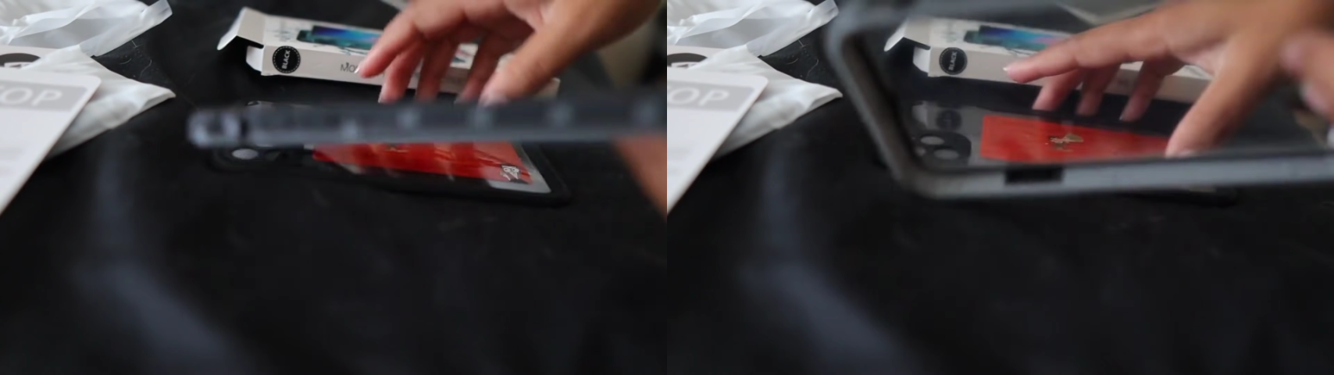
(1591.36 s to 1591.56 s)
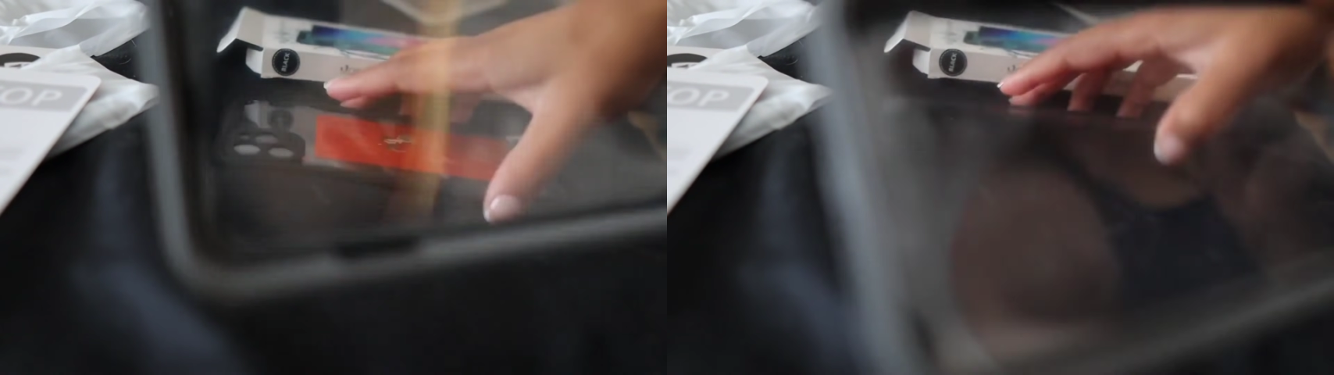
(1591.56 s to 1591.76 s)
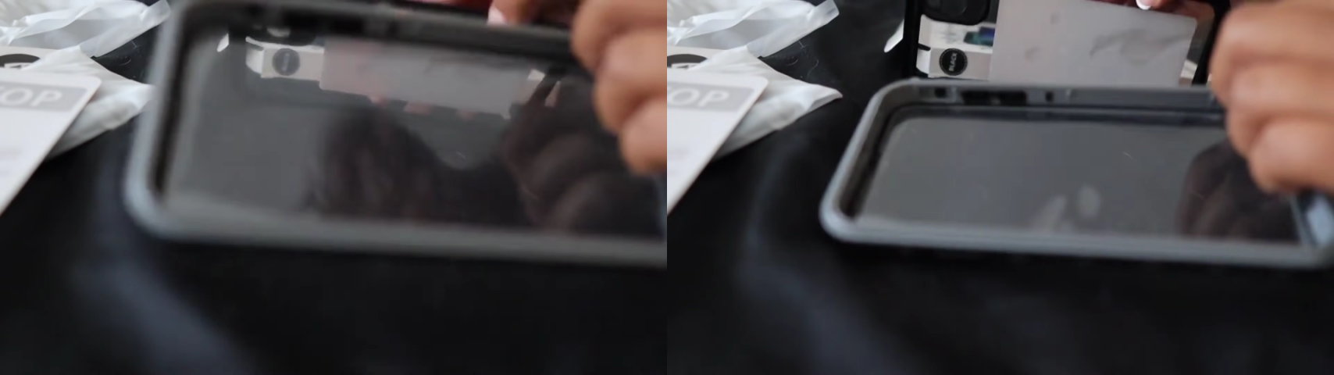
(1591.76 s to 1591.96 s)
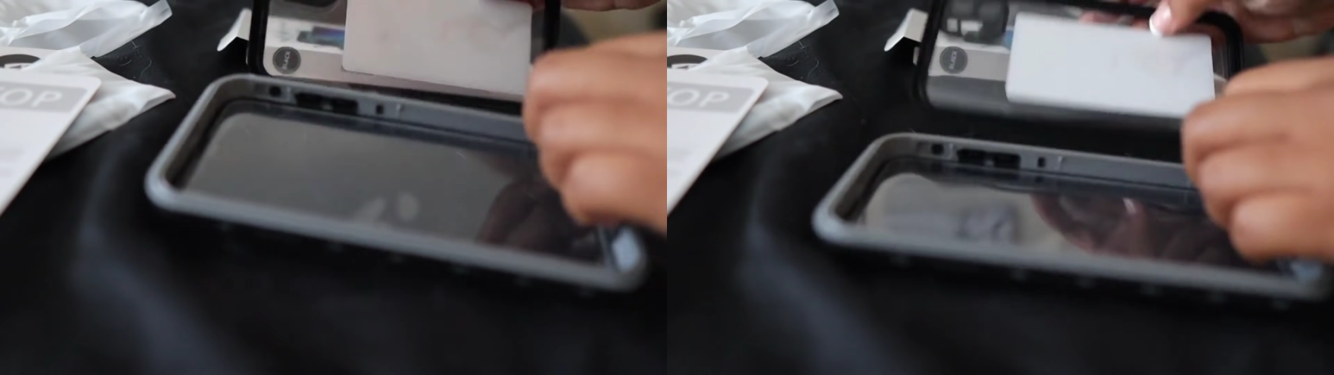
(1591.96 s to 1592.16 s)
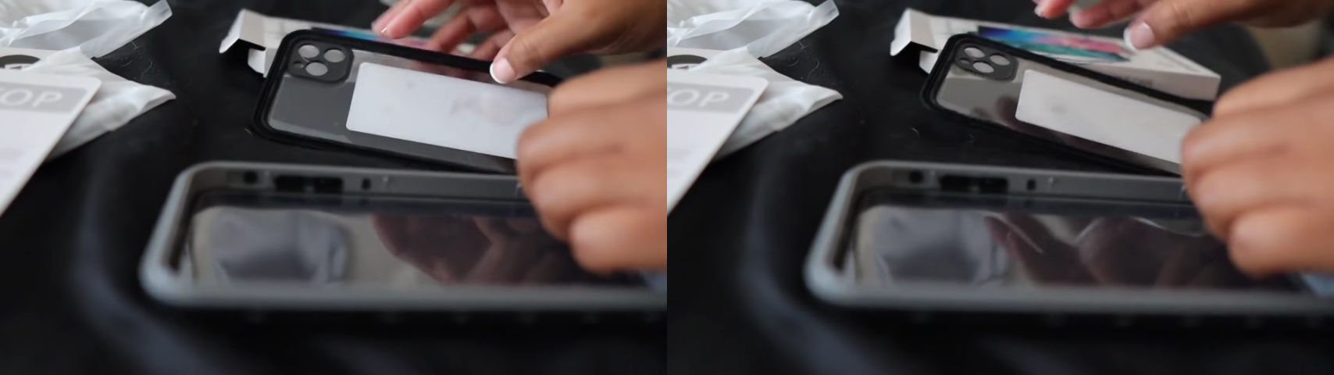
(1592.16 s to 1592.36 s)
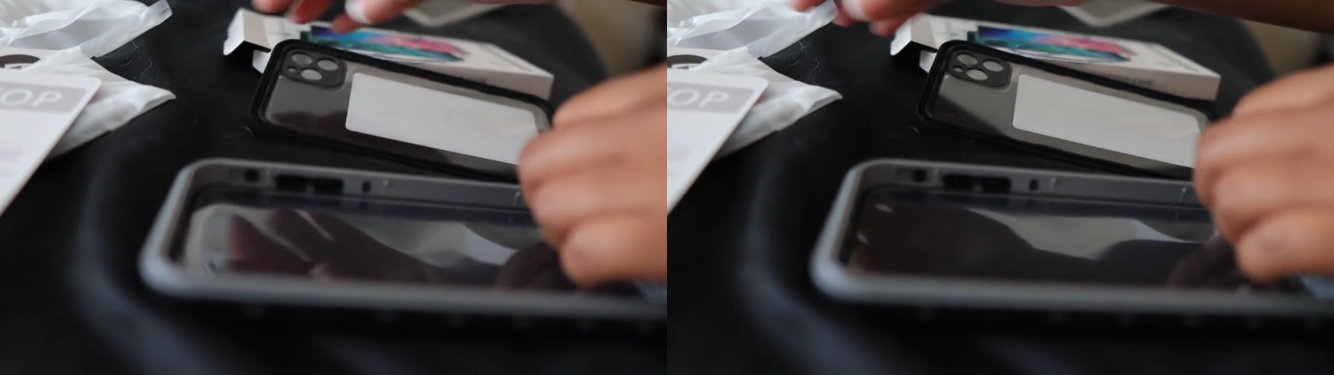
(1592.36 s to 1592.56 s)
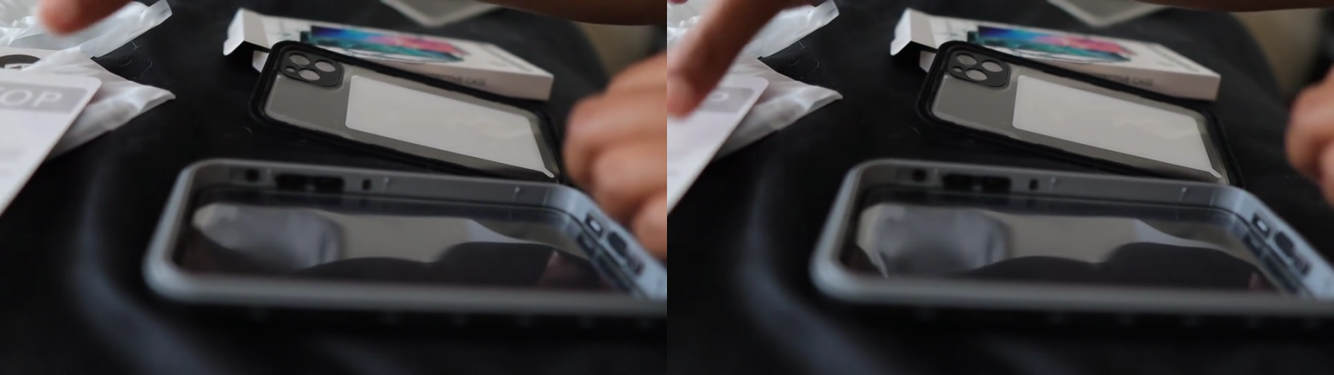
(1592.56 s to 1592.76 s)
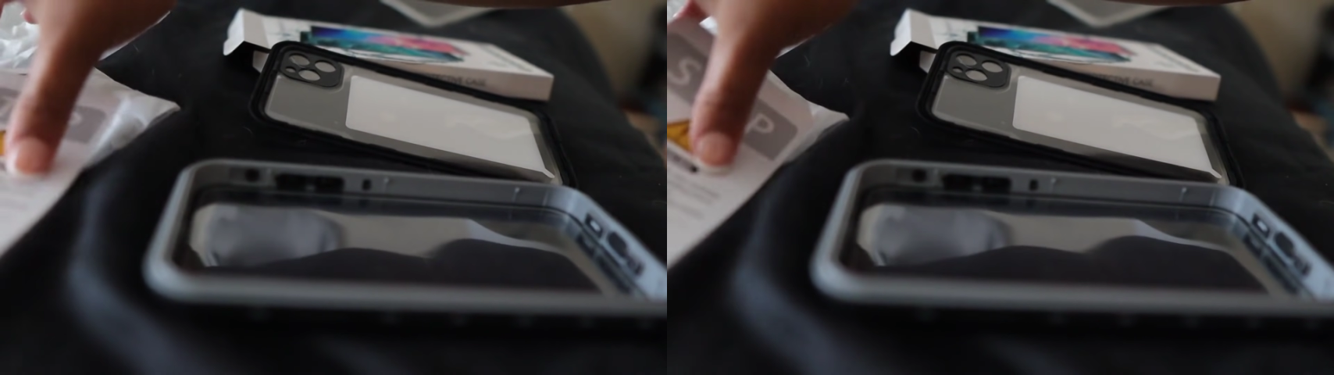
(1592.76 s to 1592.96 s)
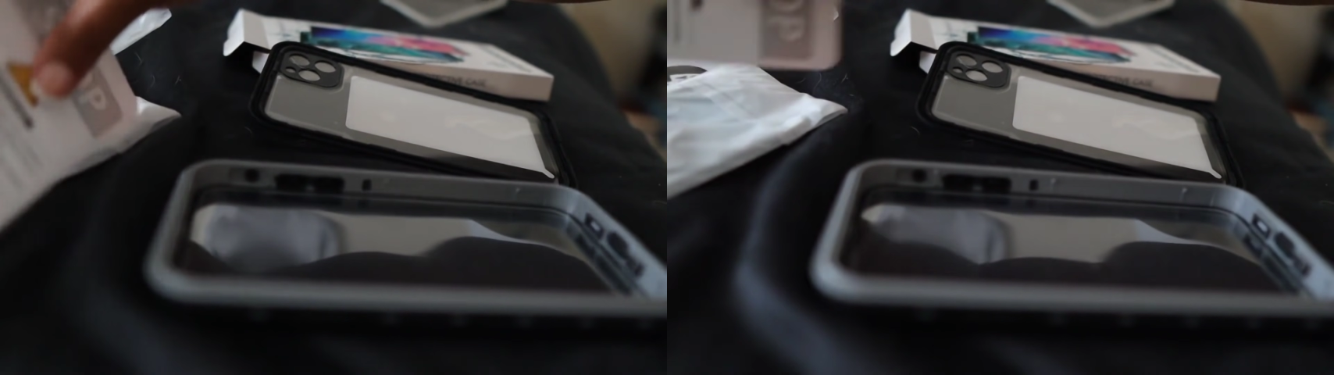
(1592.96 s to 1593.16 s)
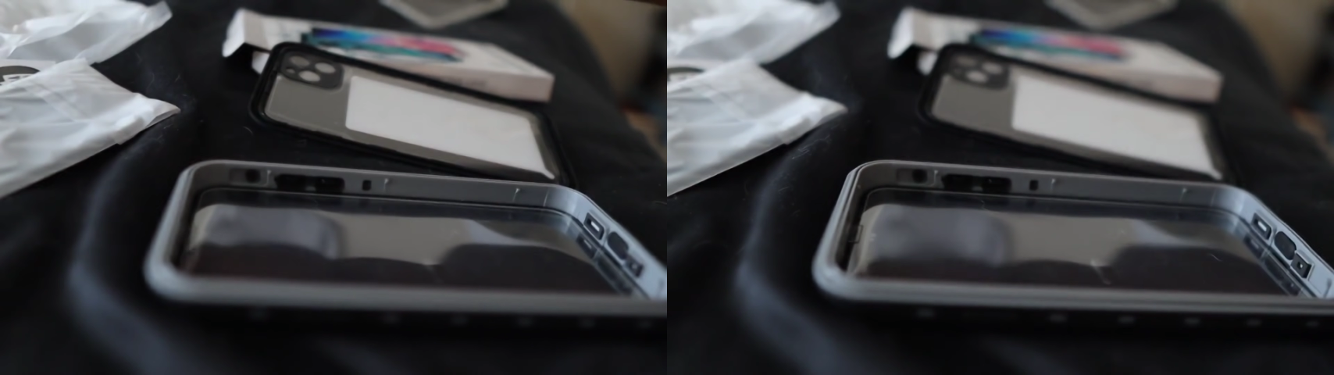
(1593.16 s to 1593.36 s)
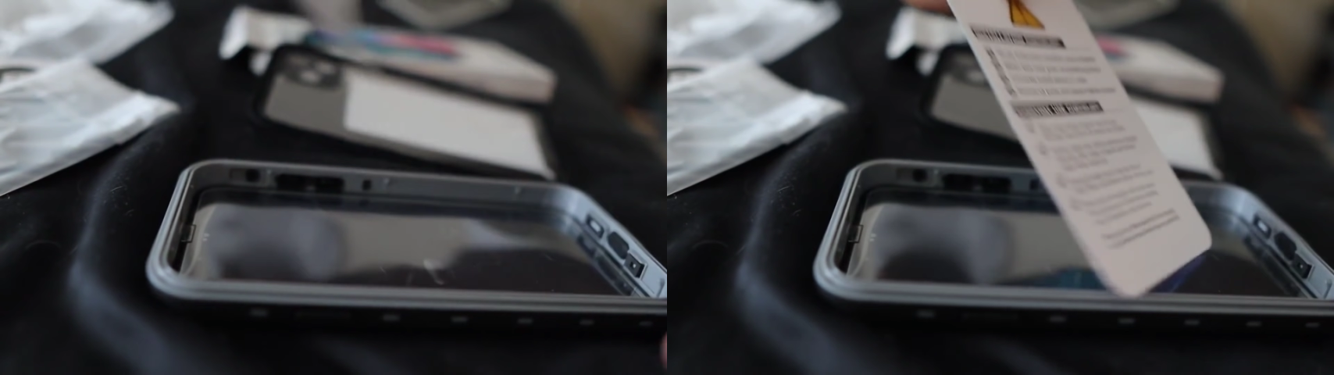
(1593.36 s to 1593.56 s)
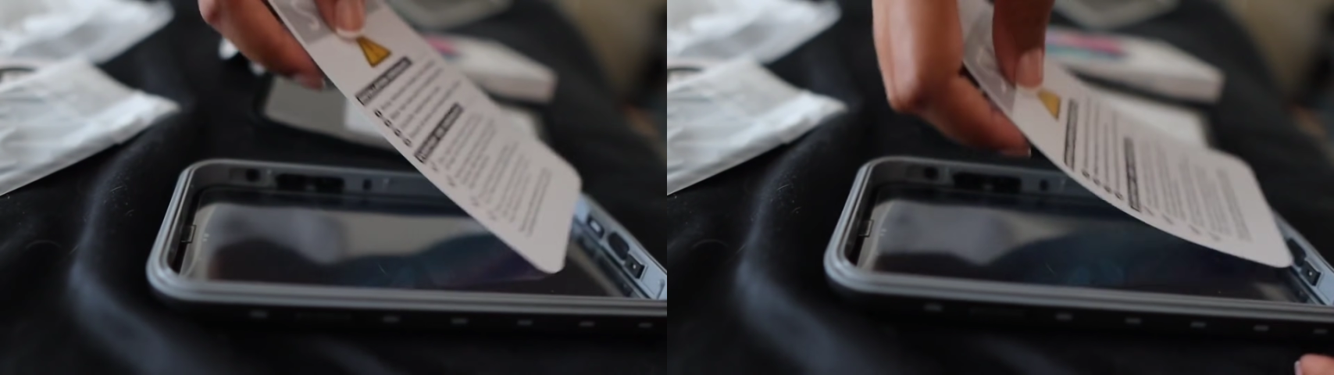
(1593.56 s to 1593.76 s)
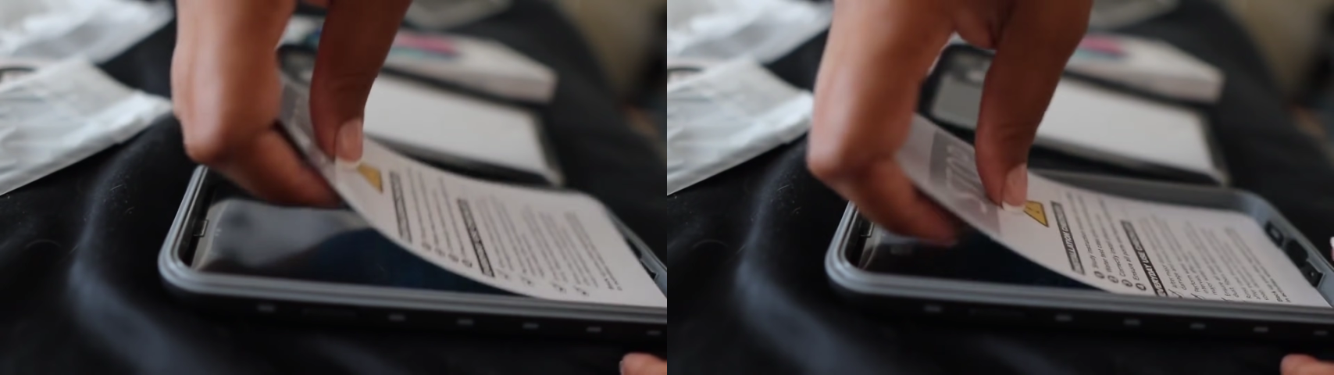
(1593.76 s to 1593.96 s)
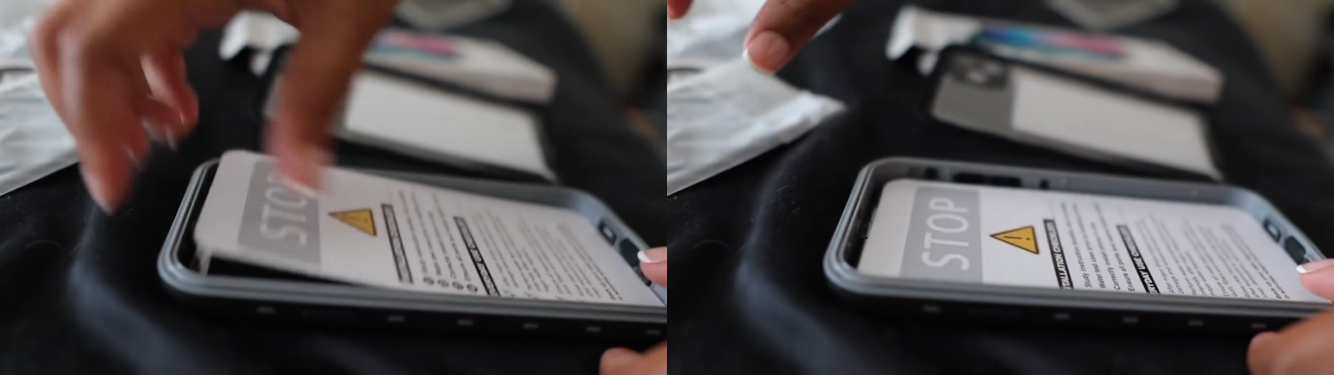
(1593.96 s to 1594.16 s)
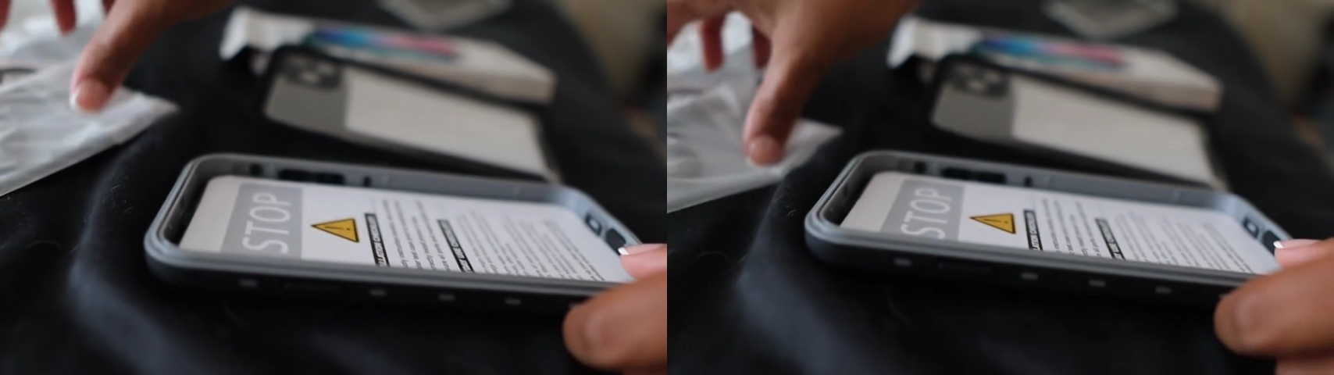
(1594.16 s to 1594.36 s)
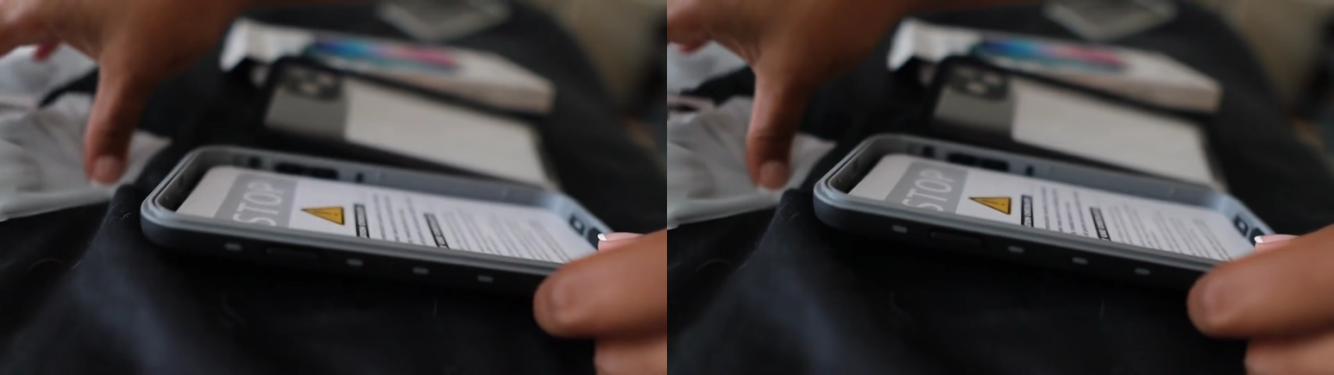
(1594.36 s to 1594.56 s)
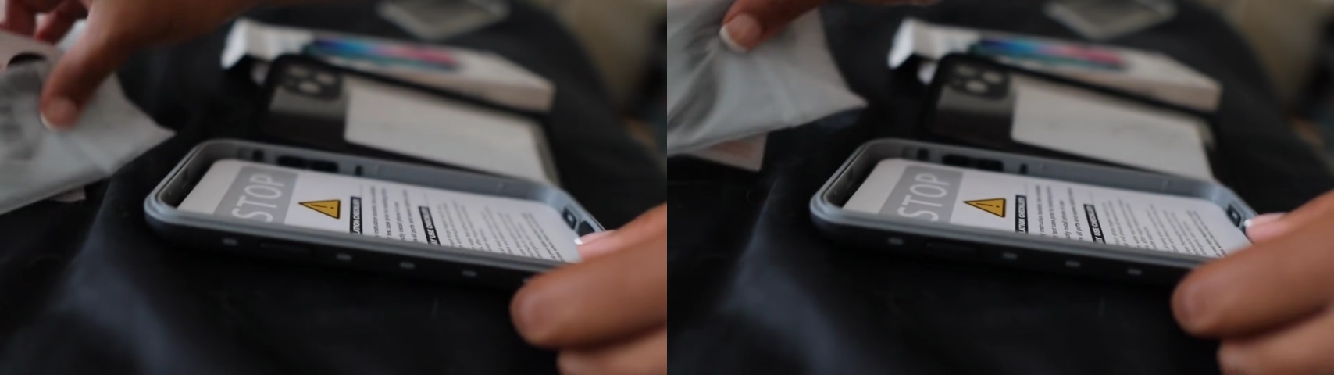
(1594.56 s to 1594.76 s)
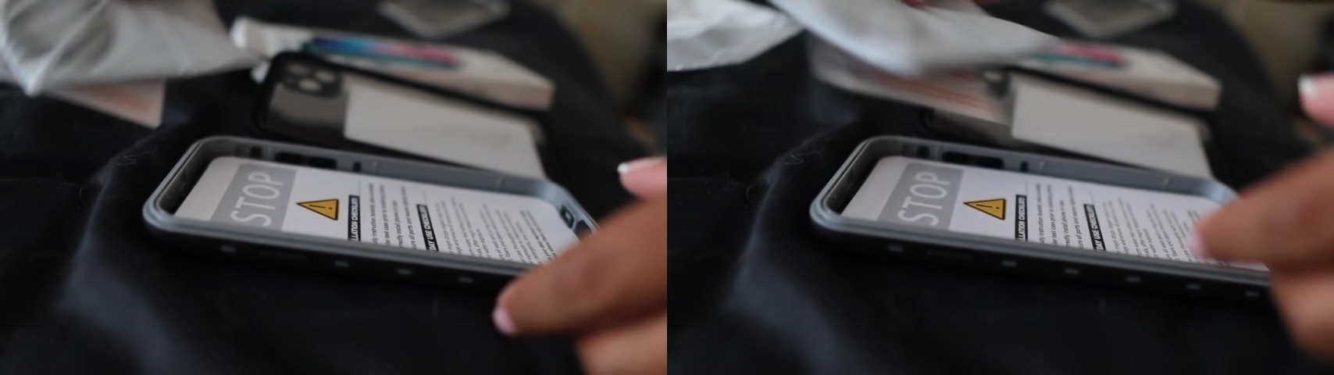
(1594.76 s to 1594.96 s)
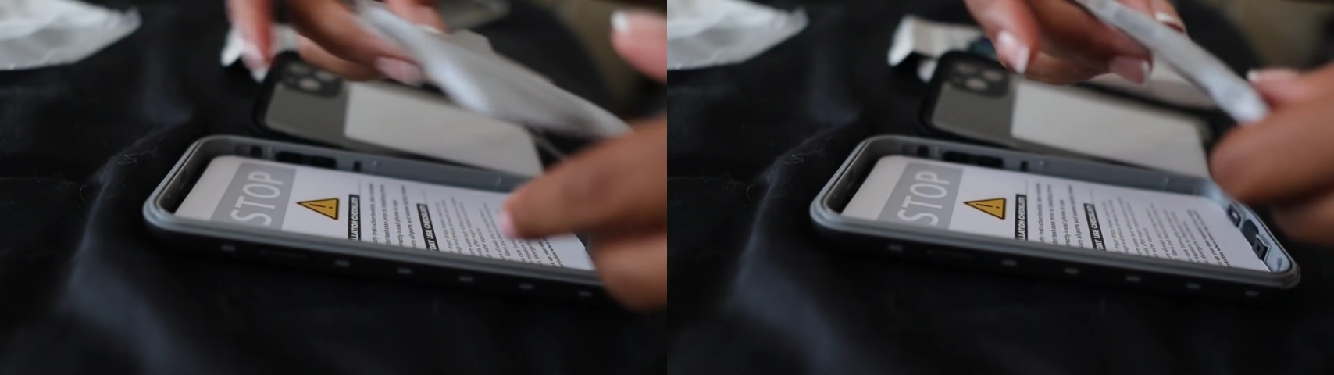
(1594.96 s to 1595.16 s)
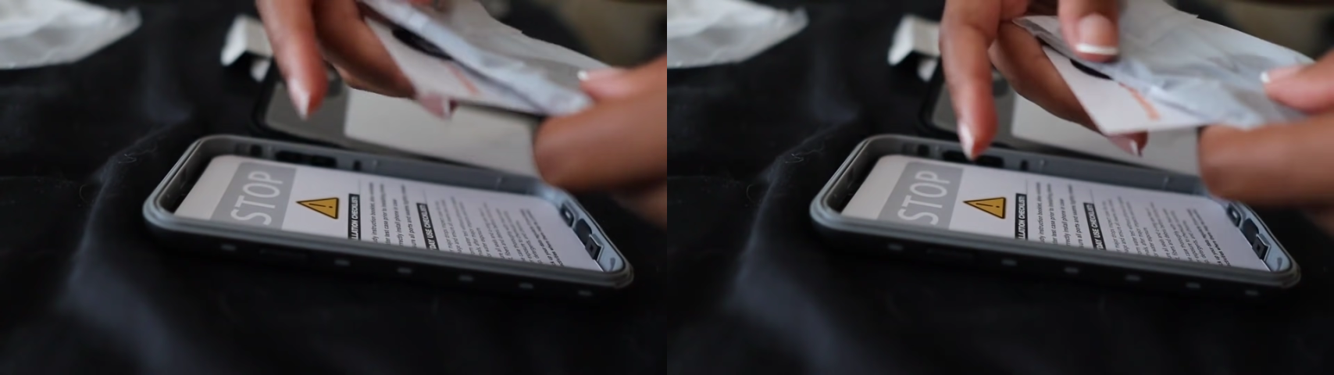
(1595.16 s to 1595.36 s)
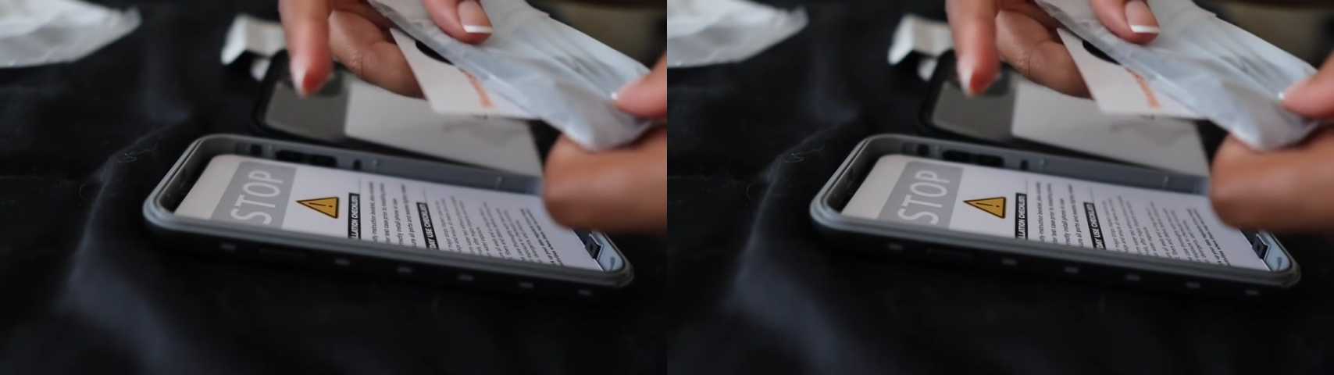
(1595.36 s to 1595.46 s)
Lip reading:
(no speaker visible)